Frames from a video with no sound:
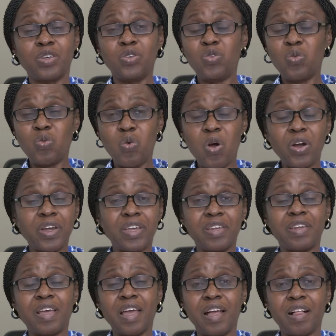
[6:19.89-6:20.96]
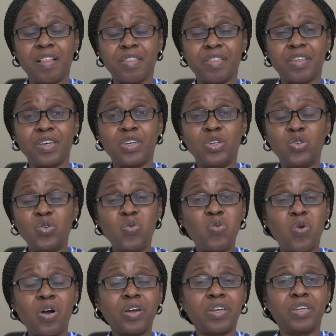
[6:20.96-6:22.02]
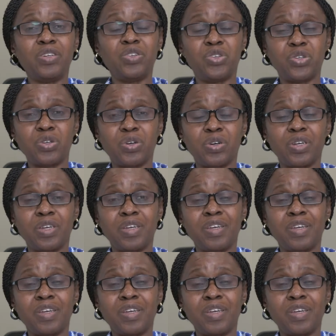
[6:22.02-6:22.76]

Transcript: You walk in health. You walk in joy.